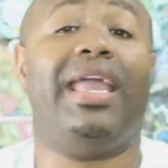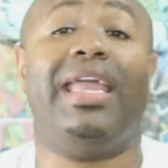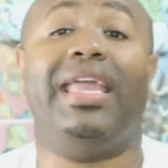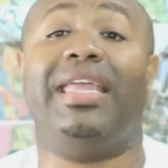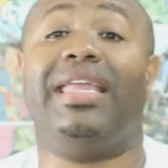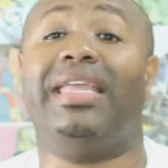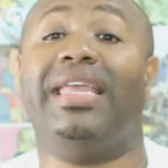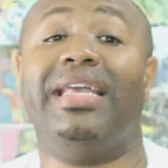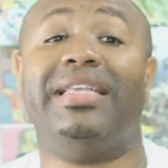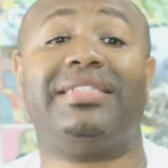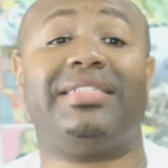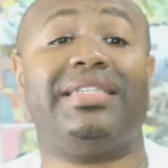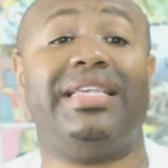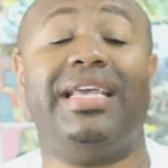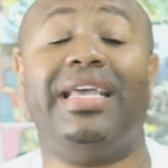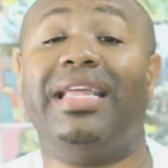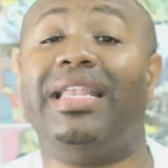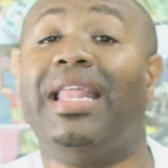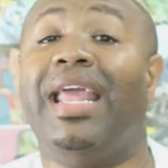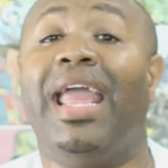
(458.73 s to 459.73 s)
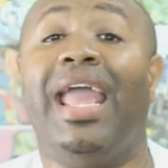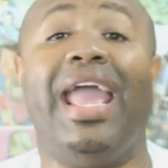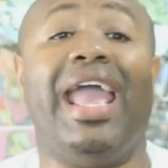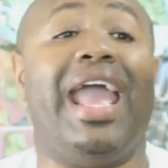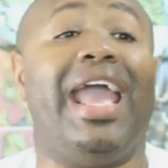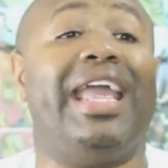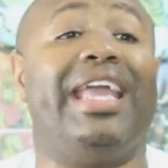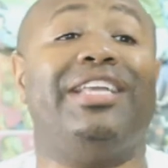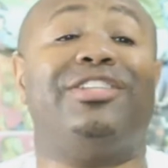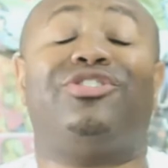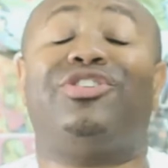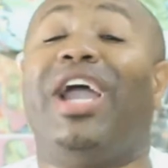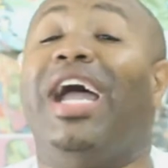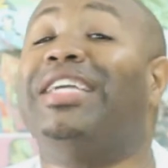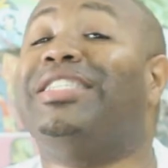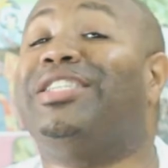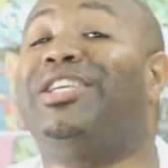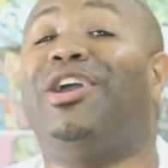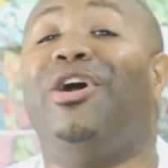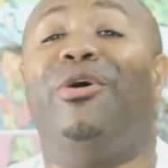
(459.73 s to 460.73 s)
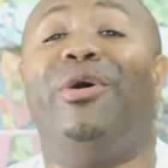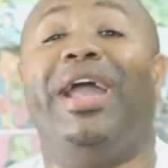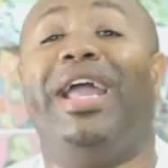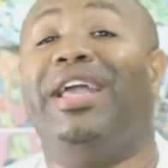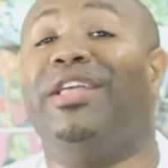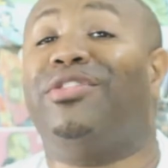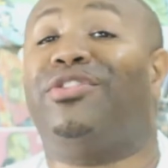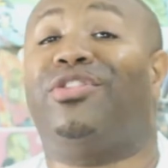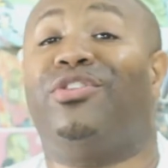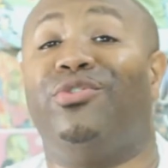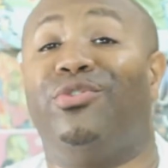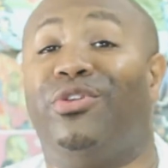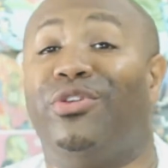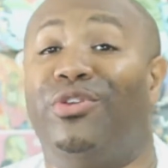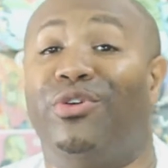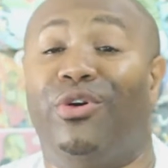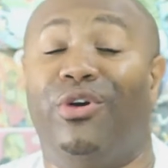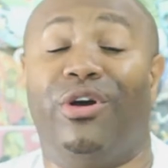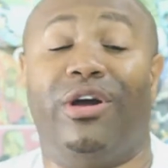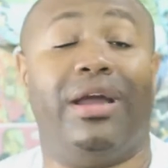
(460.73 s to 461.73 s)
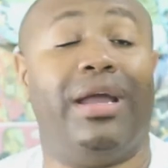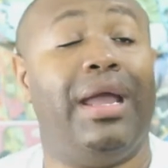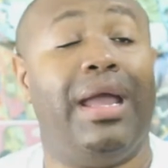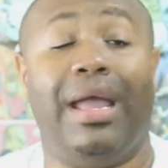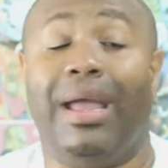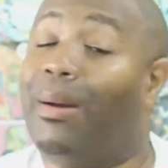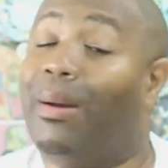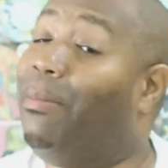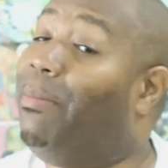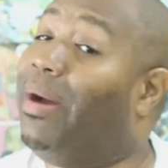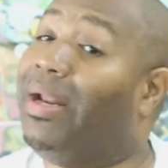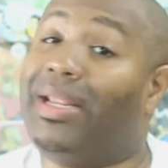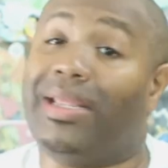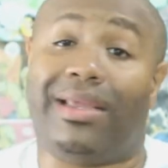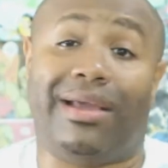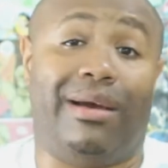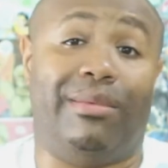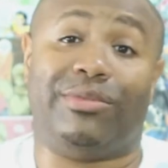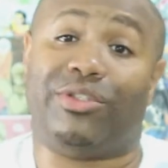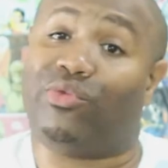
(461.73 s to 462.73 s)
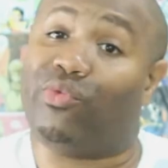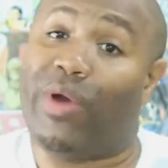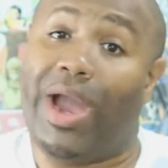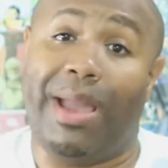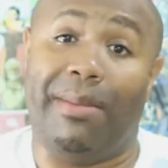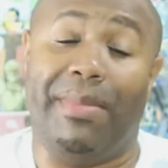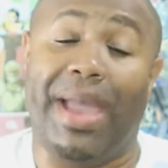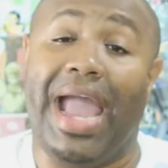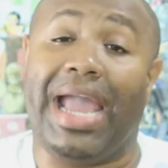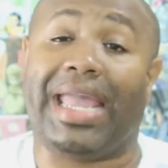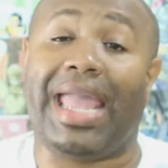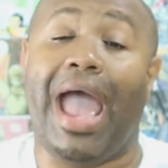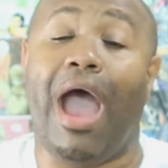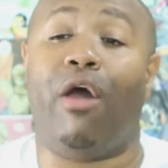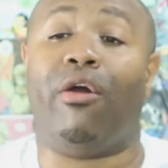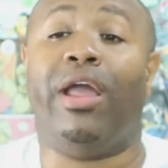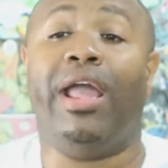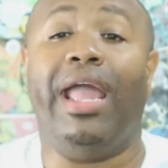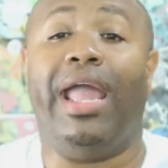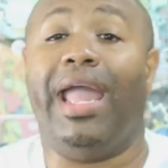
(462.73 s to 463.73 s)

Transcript: He gets in and he tries to go in through the door, but he comes right back out.